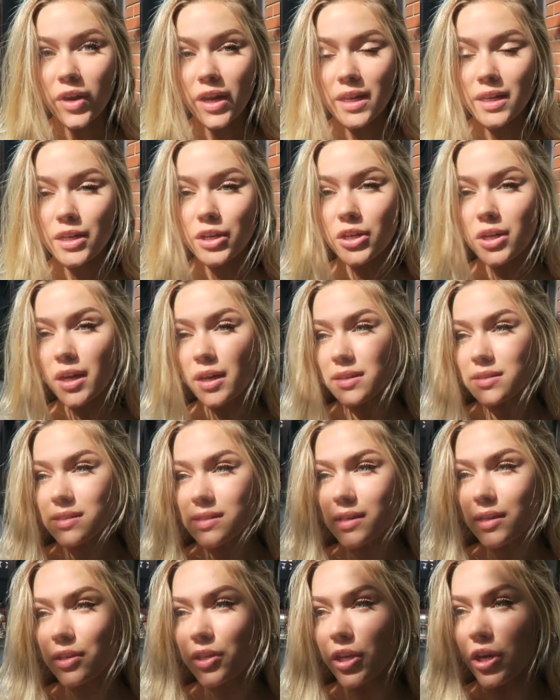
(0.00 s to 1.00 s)
right near
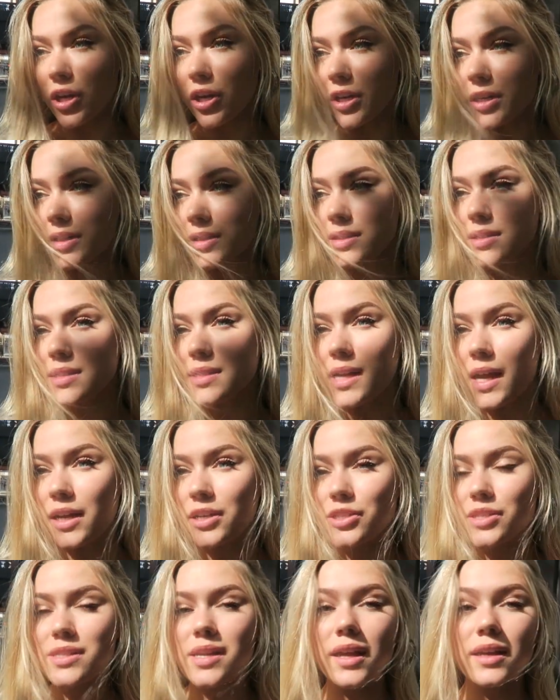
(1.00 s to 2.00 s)
Hudson Yards. I
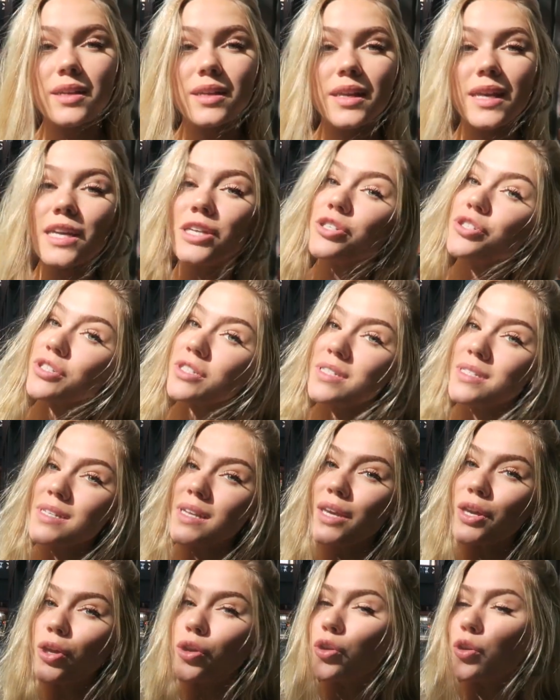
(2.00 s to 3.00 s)
just had an
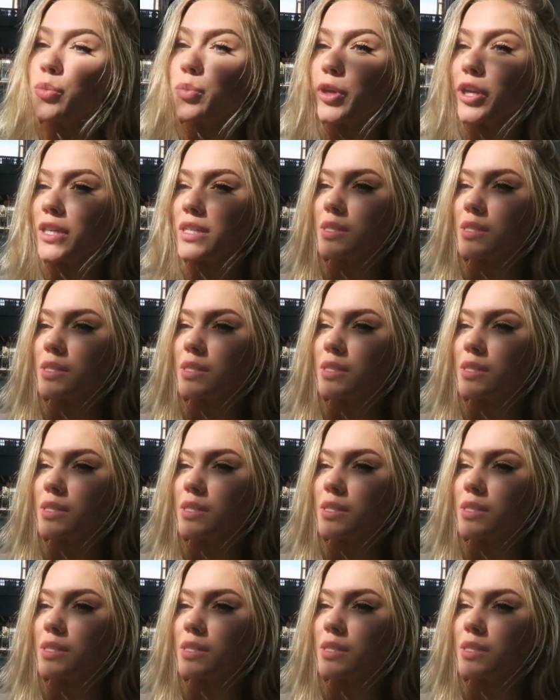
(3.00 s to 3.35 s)
interesting Uber